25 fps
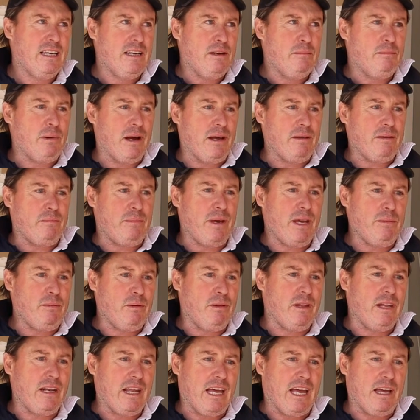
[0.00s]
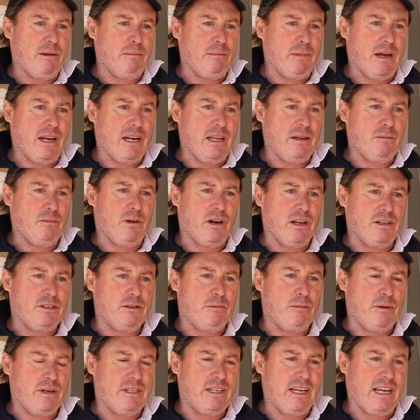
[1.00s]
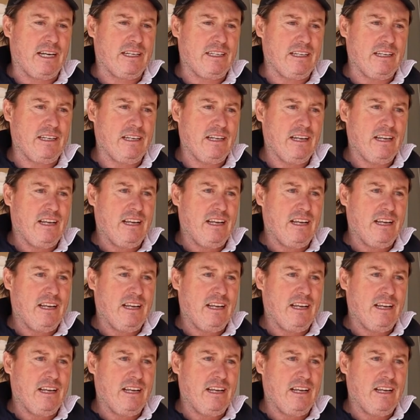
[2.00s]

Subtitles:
But people that had money wanted to protect it.